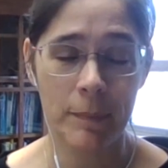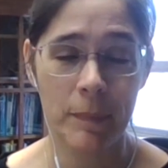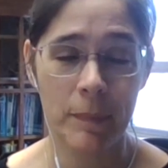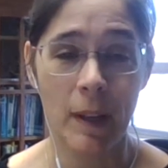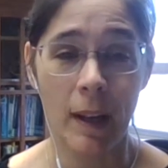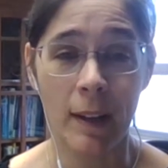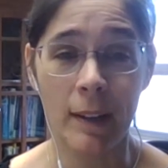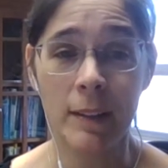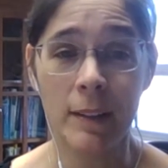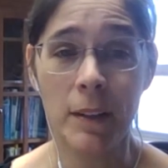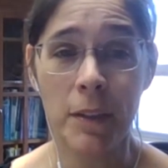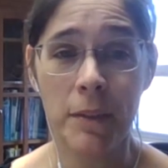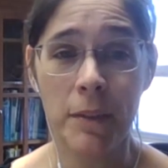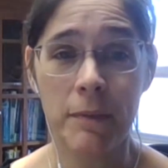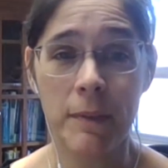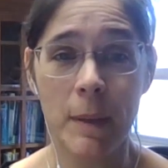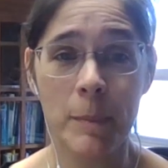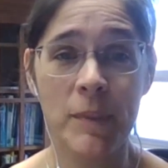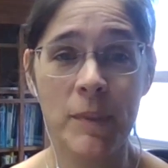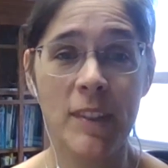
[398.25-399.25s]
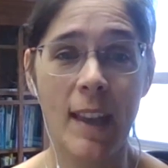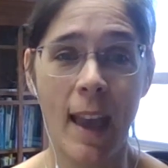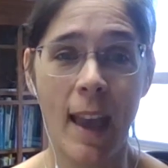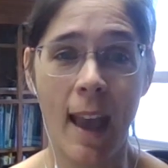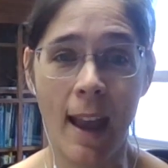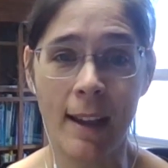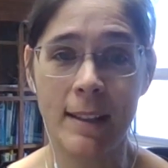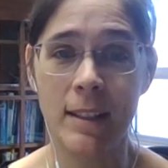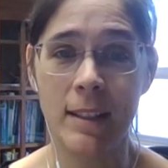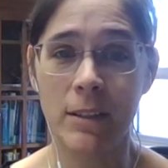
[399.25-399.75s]
Are the thrips
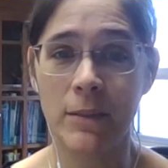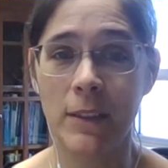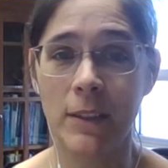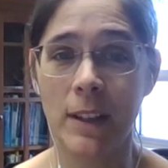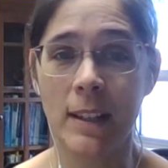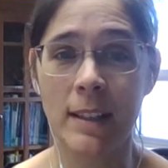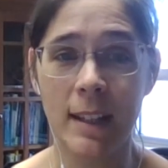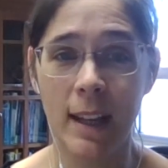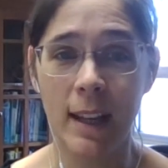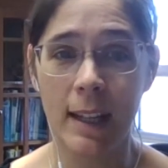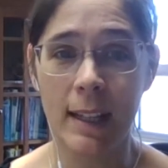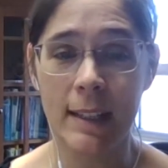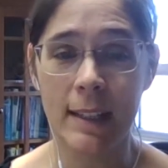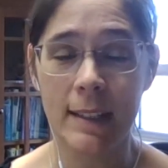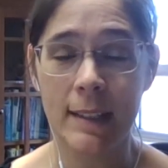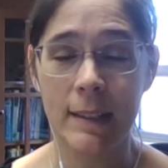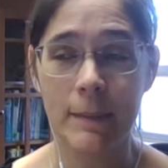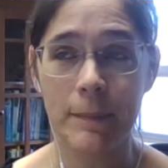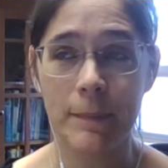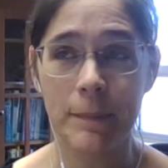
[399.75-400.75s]
active at night?